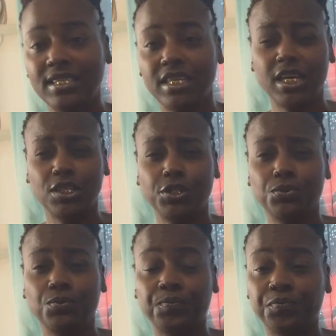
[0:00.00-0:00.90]
tell
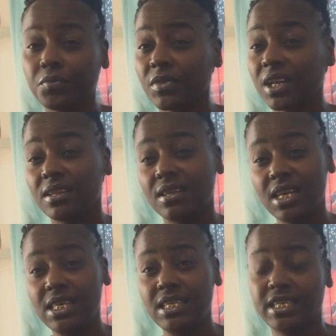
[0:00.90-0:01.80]
you
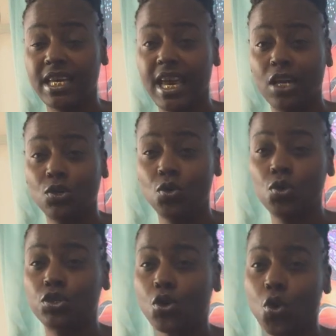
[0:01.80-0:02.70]
these
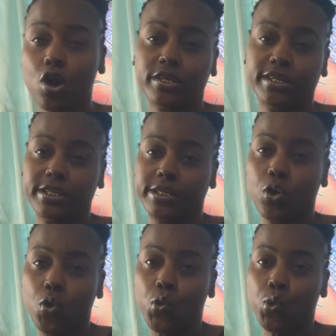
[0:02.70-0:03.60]
candles are
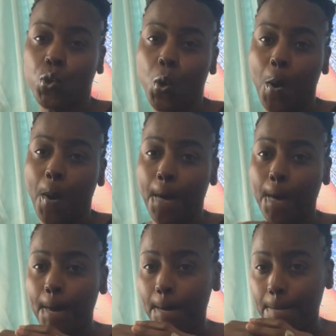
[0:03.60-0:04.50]
so
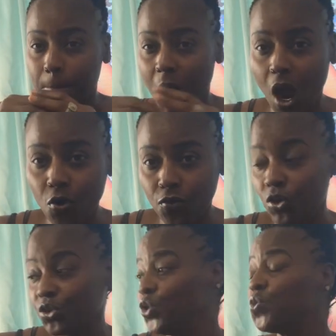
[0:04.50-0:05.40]

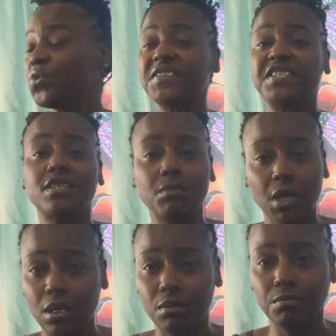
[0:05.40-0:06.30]
powerful. You can
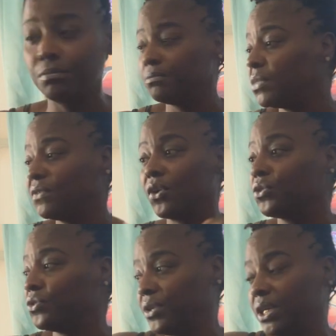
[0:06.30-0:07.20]
smell them before
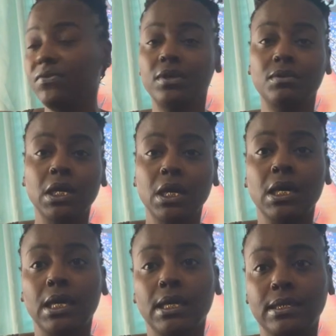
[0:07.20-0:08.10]
you even
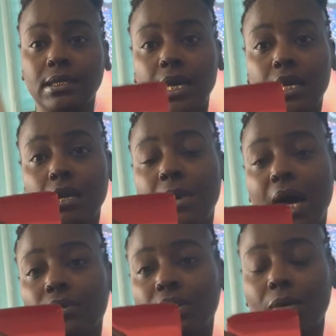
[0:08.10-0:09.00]
take them
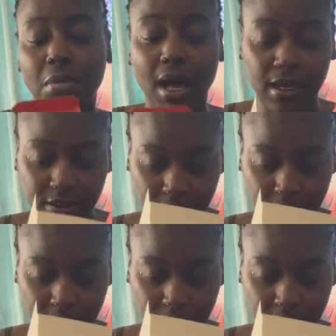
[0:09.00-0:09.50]
out the box.